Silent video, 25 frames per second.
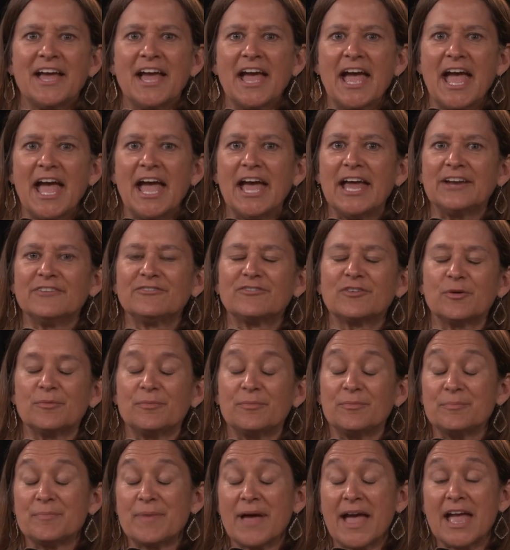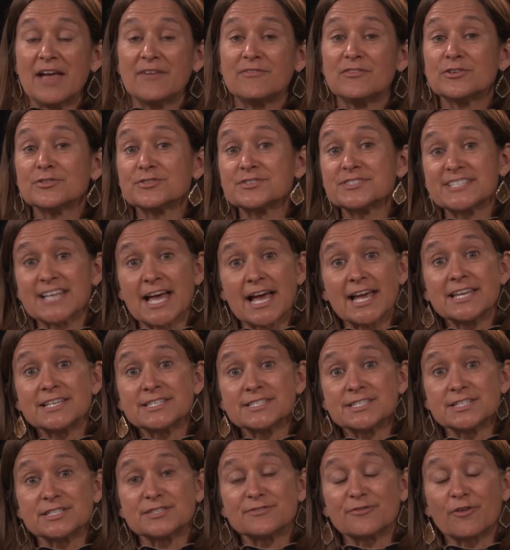And for behavioral
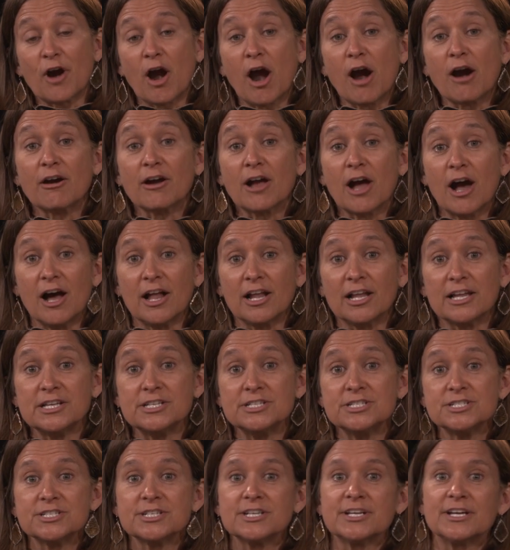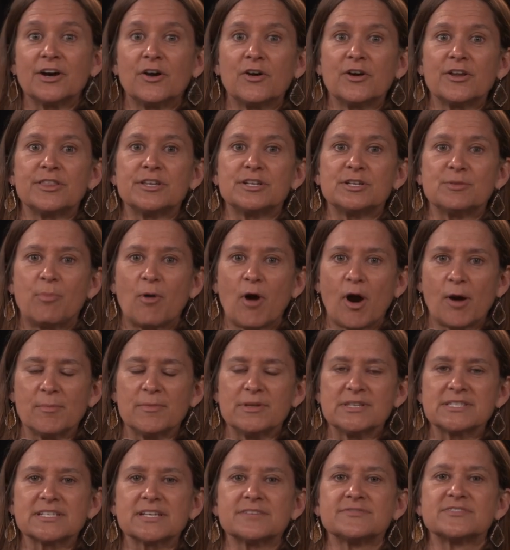sciences for our college are the
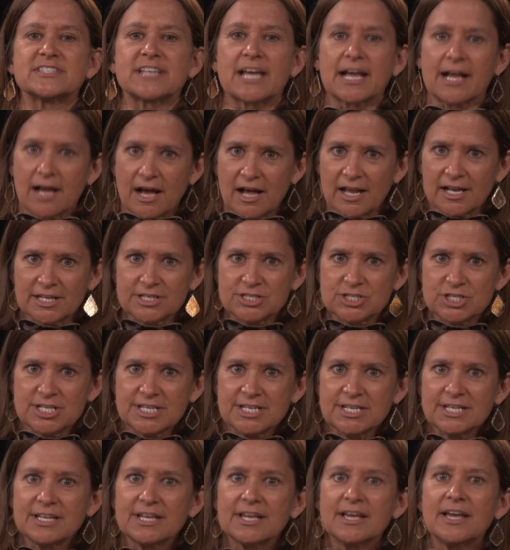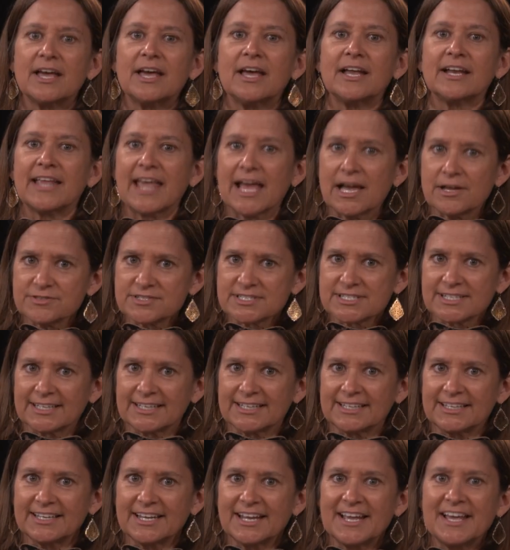departments of psychology and
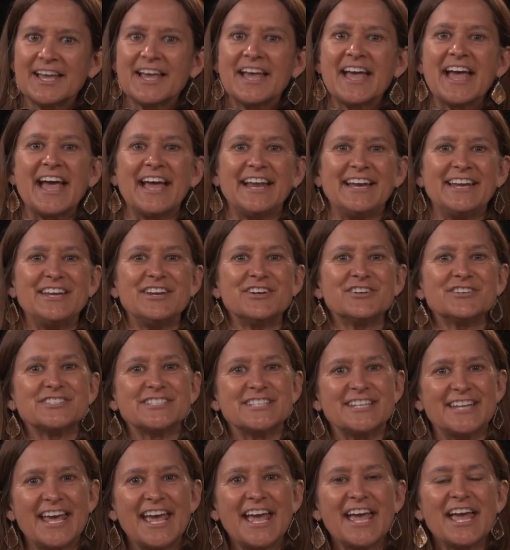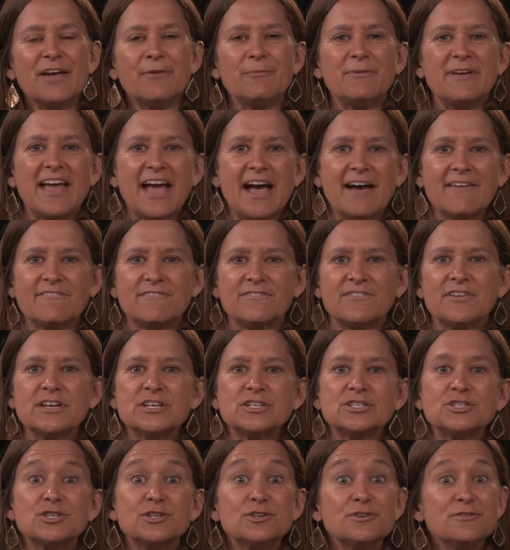counseling. And here today we have
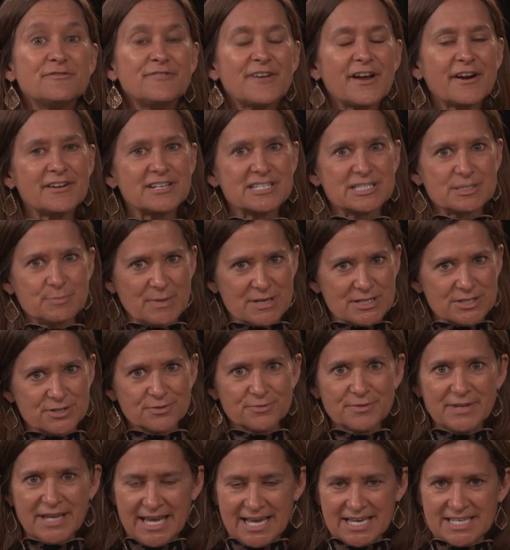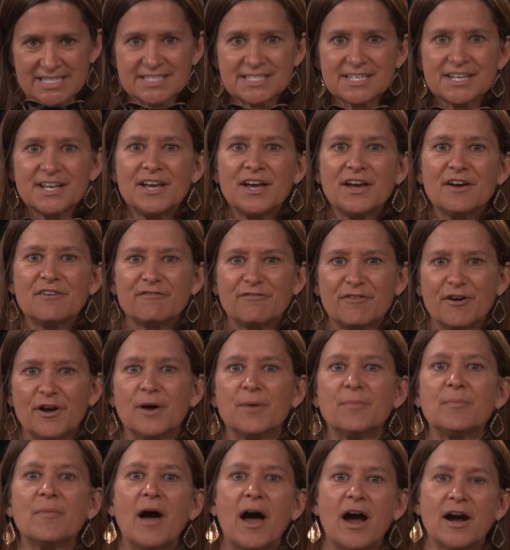two very special guests
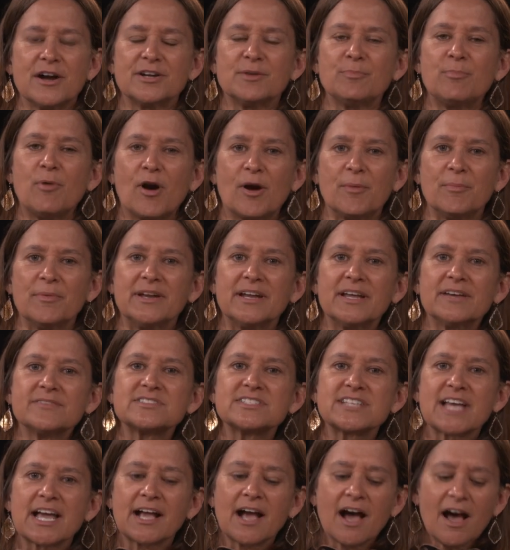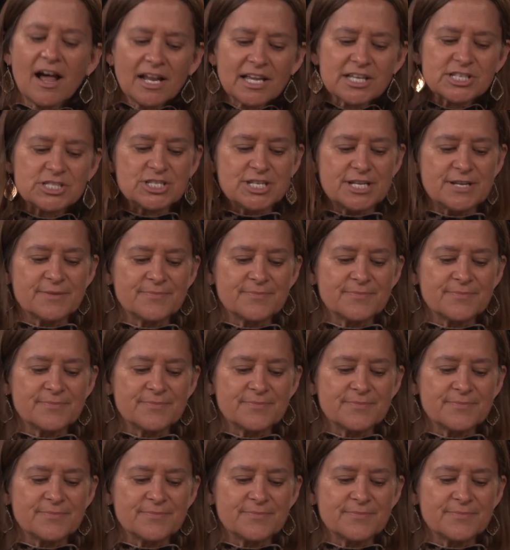from our Department of Psychology.